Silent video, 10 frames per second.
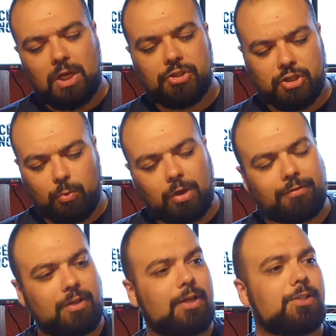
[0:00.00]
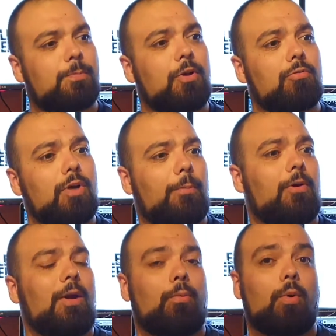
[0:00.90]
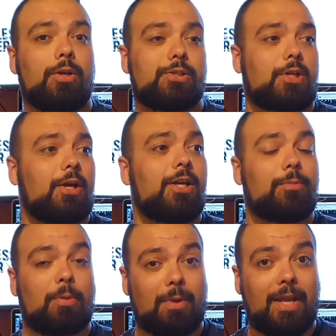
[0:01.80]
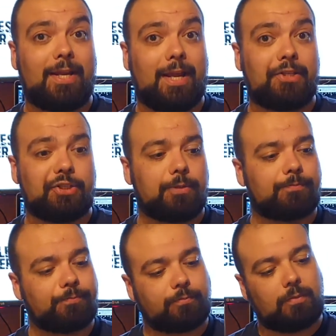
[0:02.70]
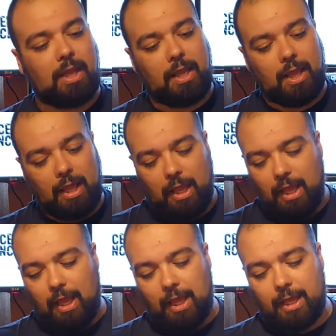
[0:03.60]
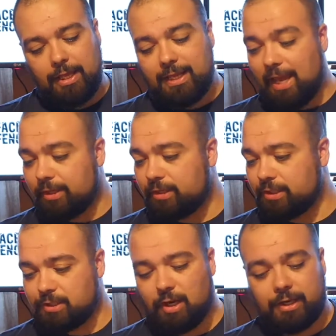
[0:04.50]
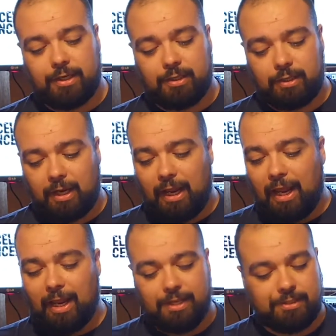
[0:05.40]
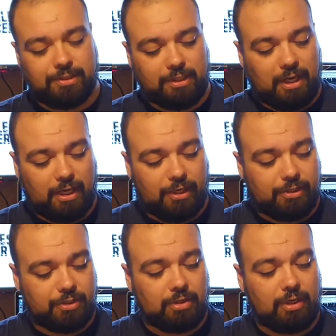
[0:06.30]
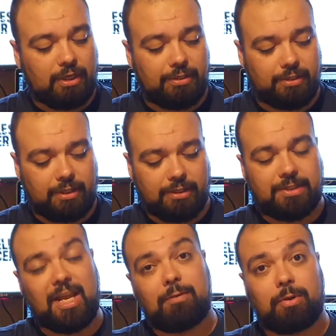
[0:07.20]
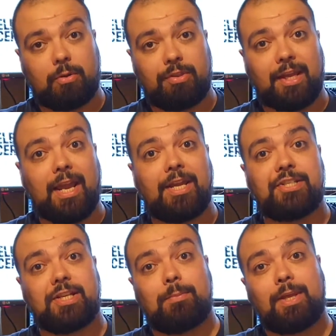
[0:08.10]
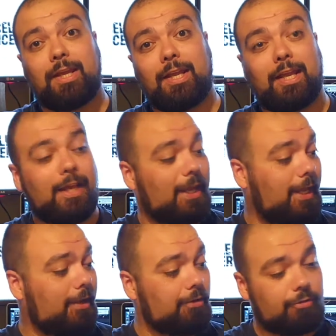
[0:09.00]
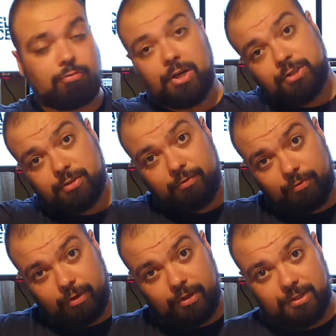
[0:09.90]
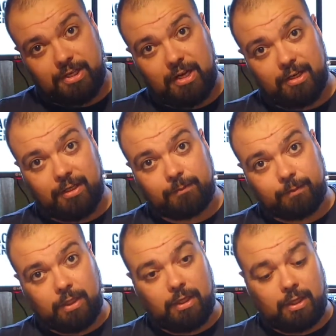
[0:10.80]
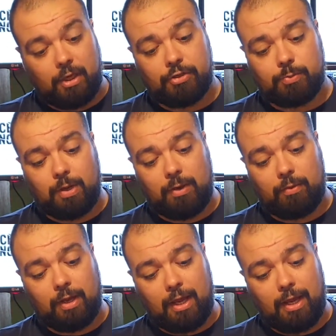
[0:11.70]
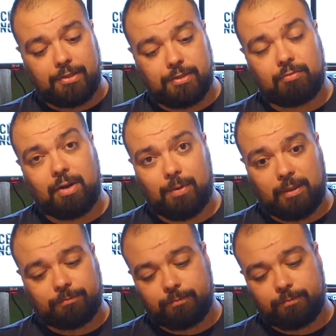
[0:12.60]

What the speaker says: So what I've done is put rubber up one side, up the blade edge, yet the design has a solid 10mm thick HDPE that runs through the centre as well as the rubber.